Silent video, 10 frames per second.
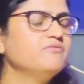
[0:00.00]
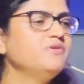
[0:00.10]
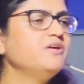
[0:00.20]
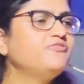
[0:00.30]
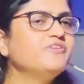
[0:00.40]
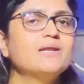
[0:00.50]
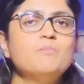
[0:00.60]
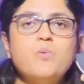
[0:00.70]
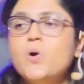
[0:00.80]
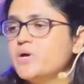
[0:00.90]
we feel
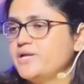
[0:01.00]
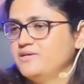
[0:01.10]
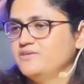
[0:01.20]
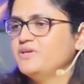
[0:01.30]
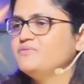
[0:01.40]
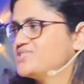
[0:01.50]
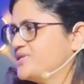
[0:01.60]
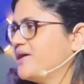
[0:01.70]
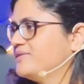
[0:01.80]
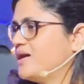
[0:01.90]
bored when we
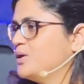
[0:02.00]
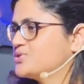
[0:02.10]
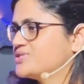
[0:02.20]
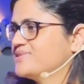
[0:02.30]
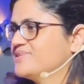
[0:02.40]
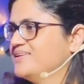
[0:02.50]
stay in the house.